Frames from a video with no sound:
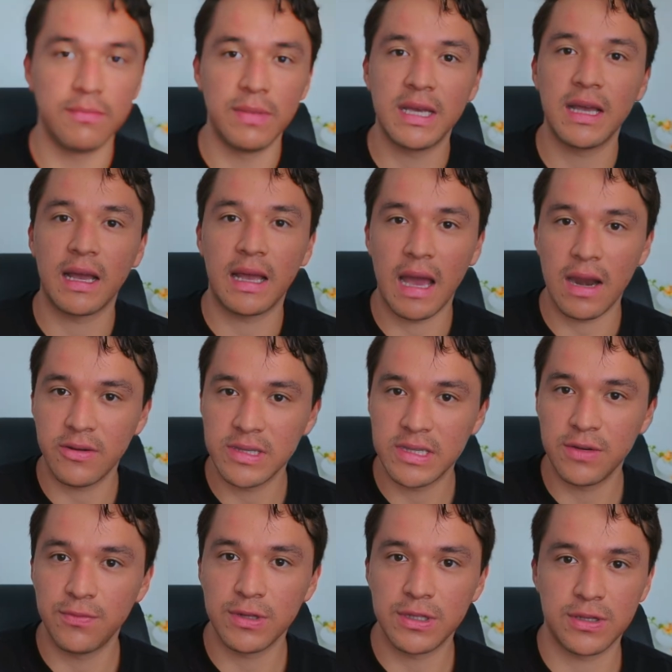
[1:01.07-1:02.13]
and make a
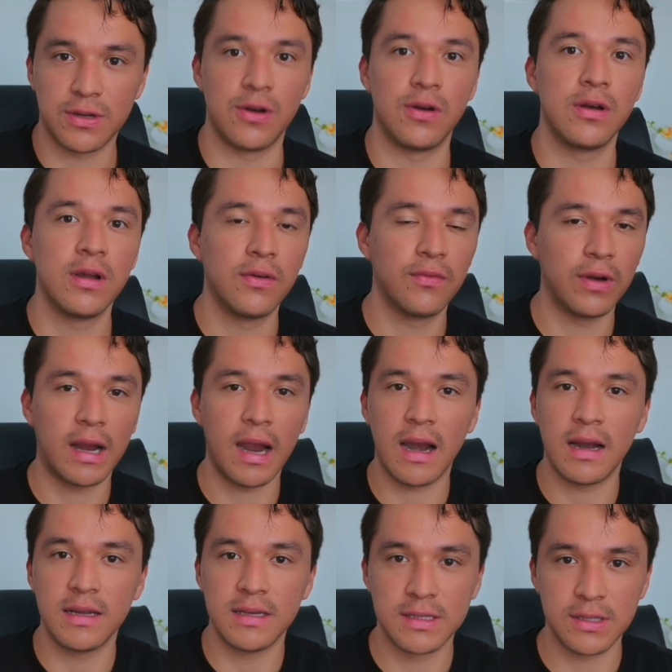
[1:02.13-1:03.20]
guaranteed return
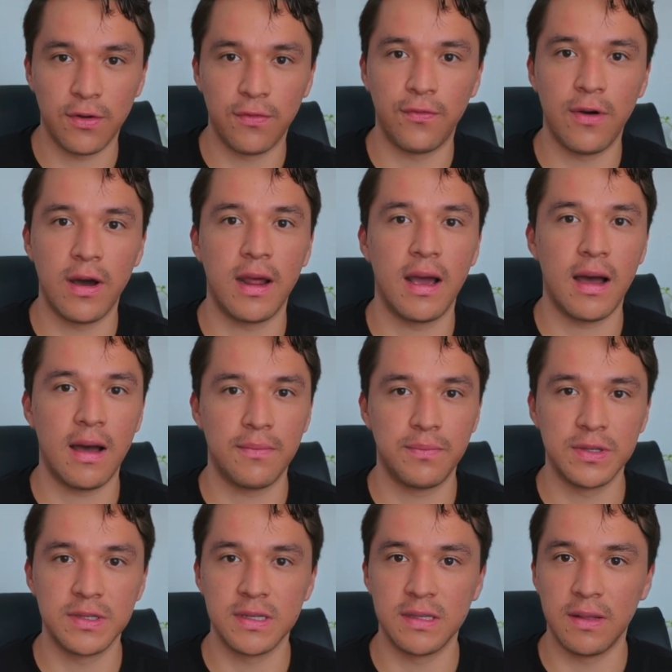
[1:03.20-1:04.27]
regardless of what
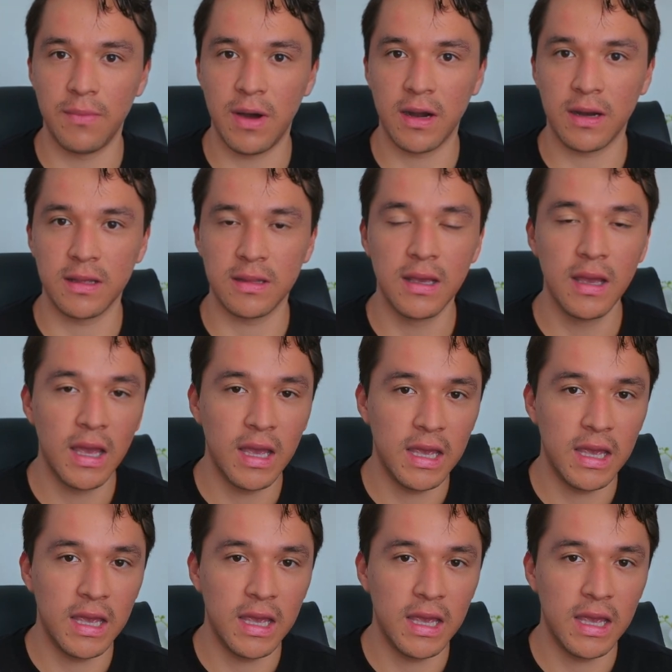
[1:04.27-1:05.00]
happens in the market.